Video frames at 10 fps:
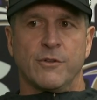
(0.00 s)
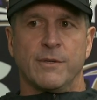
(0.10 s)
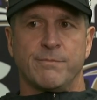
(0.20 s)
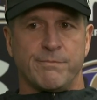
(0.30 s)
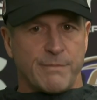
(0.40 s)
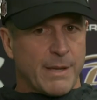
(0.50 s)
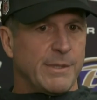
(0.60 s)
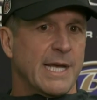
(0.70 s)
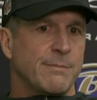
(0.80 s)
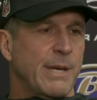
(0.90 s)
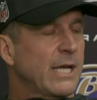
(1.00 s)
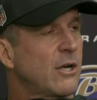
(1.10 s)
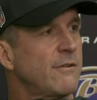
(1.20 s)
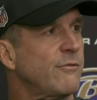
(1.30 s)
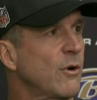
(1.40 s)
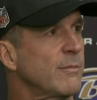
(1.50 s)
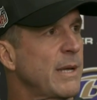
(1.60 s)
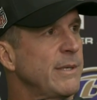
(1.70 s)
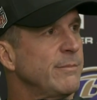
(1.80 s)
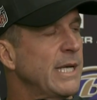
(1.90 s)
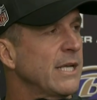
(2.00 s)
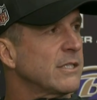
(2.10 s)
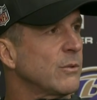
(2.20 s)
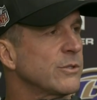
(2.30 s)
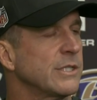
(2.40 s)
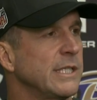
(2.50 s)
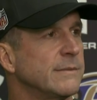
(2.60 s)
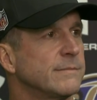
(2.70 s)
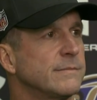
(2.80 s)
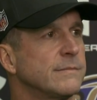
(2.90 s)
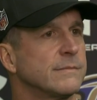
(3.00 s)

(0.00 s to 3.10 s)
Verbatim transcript: for the maybe that paying off for him. Maybe he can be out there. We'll see.